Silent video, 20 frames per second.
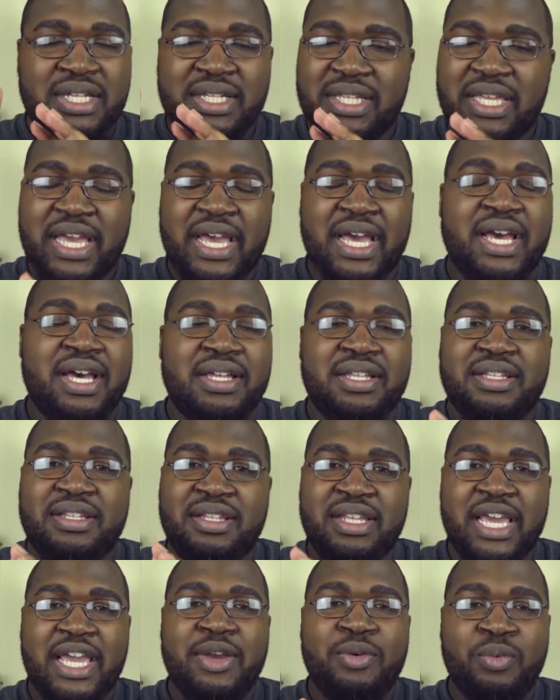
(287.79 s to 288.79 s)
Yeah,
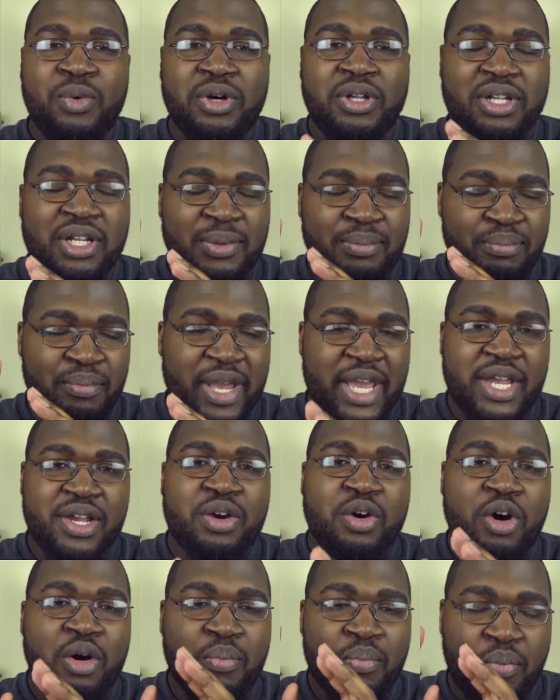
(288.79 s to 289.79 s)
they will
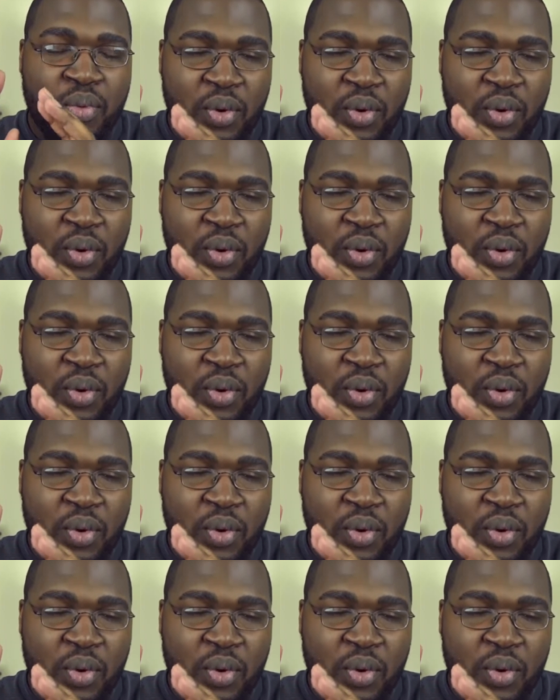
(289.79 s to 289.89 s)
make or